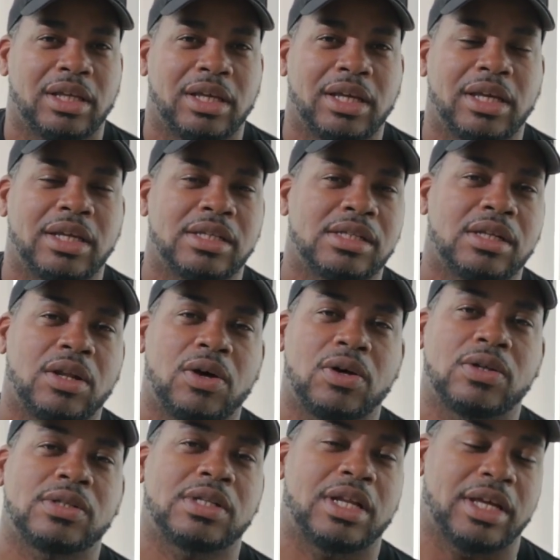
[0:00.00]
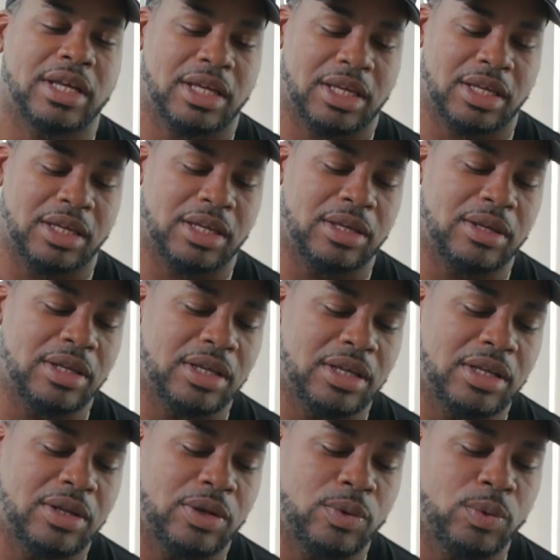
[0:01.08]
it gets lost. Like,
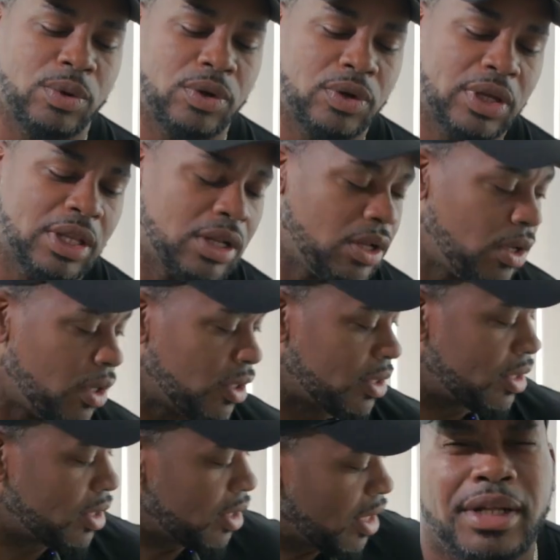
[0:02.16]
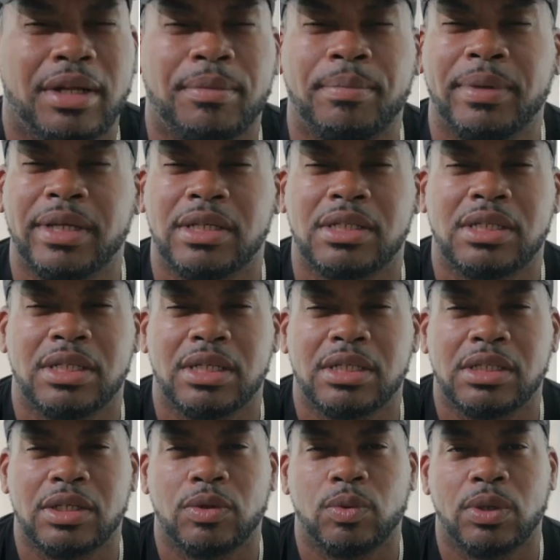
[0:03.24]
it will get lost. I did a beach
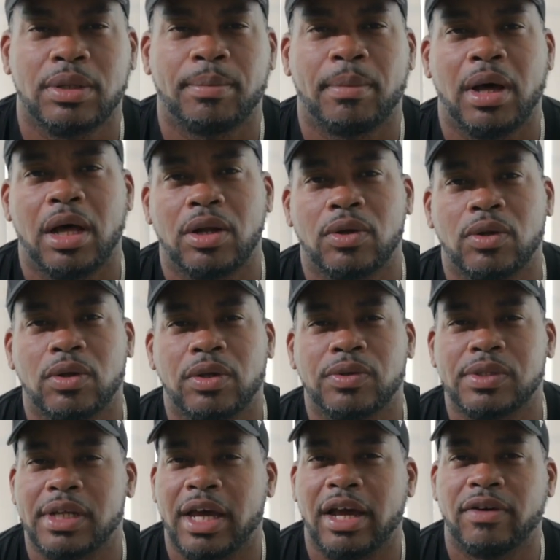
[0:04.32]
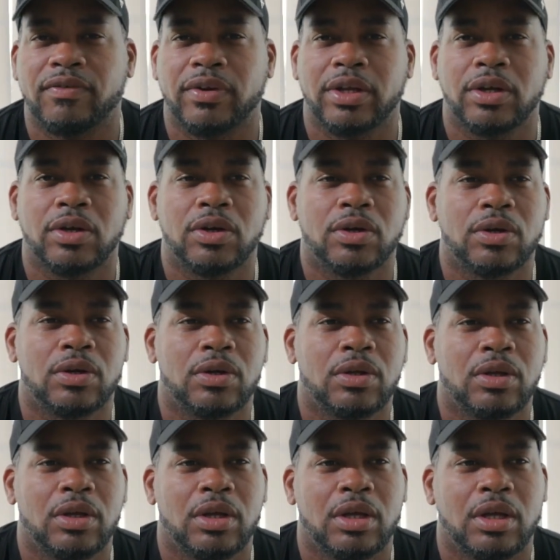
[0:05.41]
session with a model. It was an African girl.
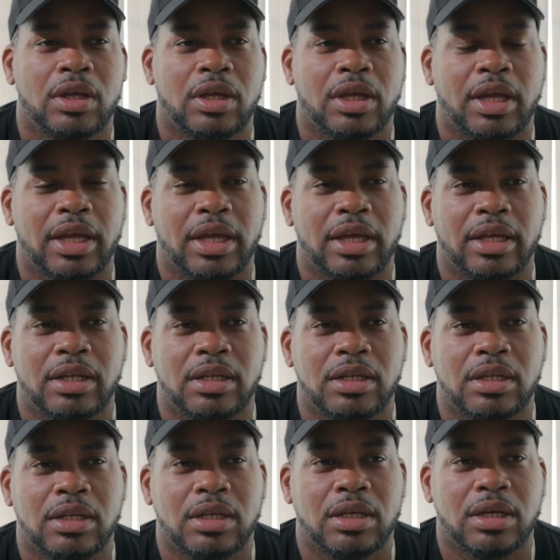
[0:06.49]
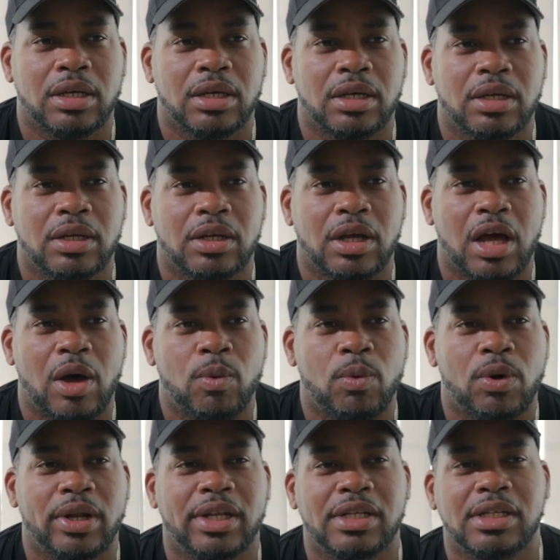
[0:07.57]
And I
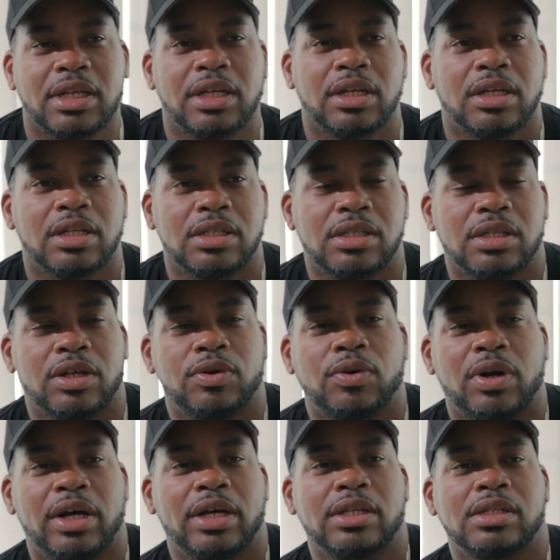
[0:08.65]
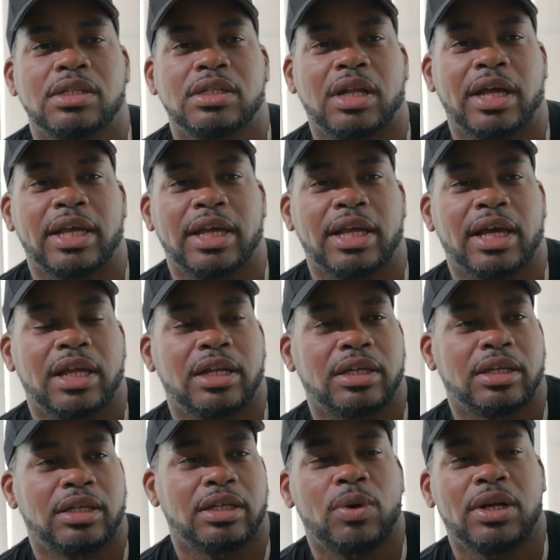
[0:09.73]
wanted to get the sunrise, like
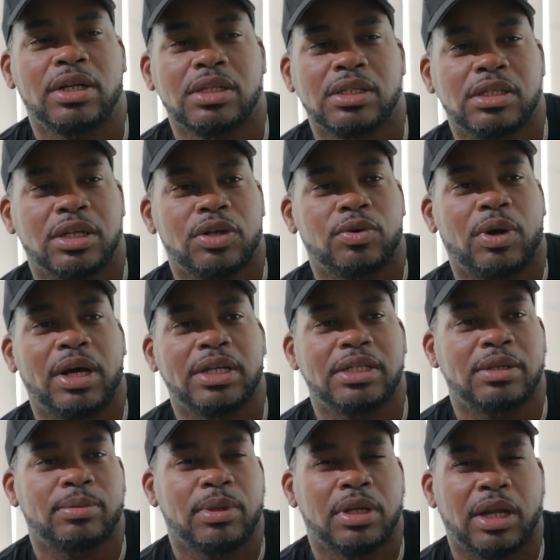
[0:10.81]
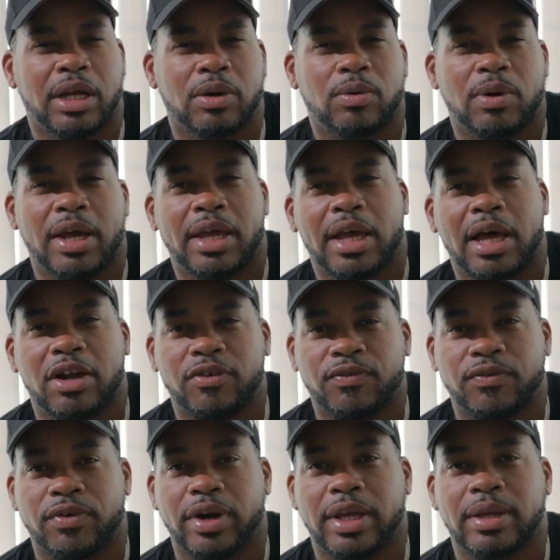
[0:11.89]
I wanted the sunrise to be like right out of
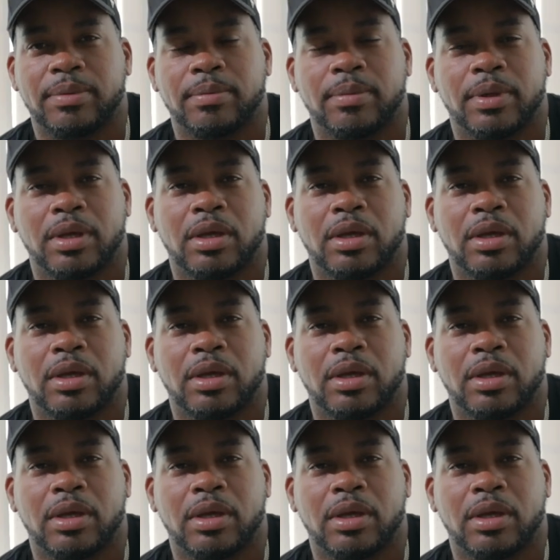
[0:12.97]
frame,